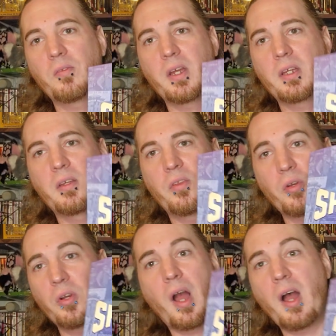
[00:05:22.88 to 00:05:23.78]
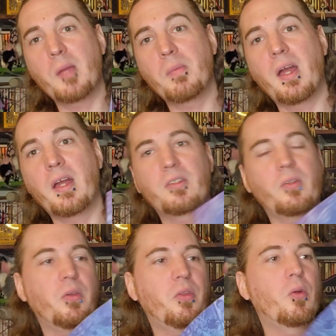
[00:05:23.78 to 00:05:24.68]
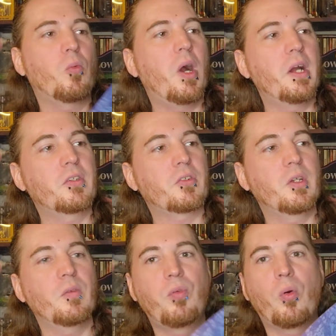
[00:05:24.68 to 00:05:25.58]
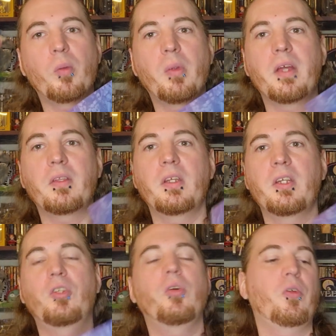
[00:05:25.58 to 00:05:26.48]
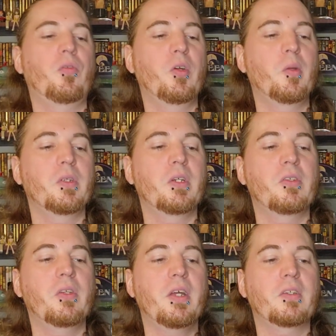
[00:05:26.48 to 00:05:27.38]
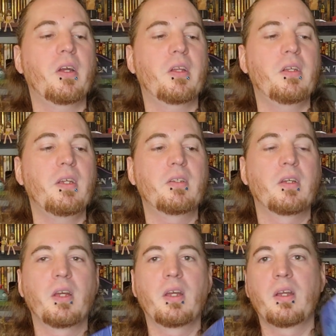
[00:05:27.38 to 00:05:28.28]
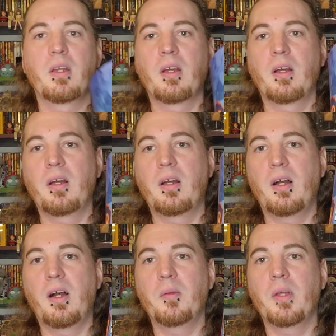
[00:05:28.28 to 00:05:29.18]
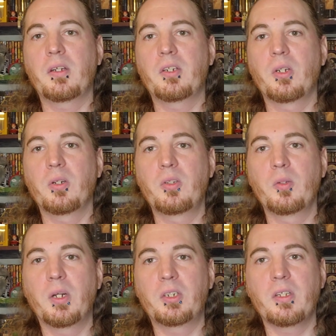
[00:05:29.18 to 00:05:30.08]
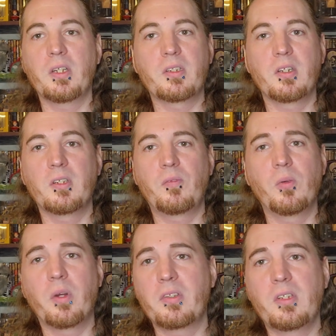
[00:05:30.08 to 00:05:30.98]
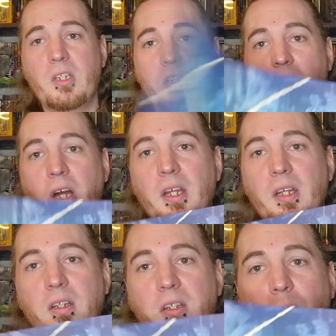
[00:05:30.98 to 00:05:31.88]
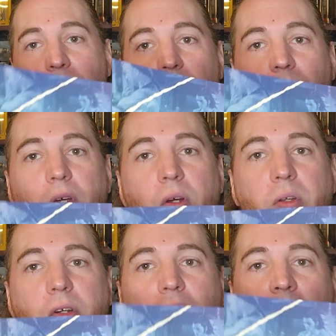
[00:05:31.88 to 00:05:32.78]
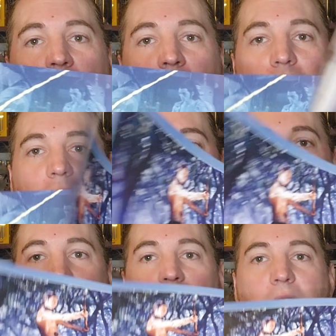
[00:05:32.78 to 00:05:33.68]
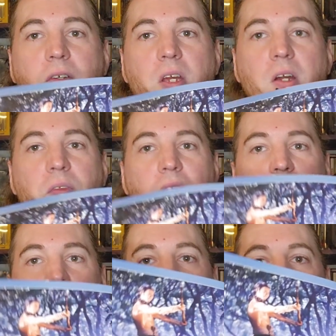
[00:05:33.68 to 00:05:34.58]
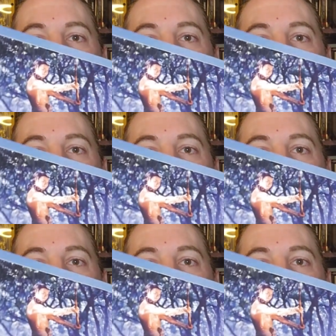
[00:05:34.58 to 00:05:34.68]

of like their IMAX or their widescreen format that they show their films in. So that's kind of neat. I'm not going to show too much of this because if you want to see a giant in-depth review, there's definitely channels out there that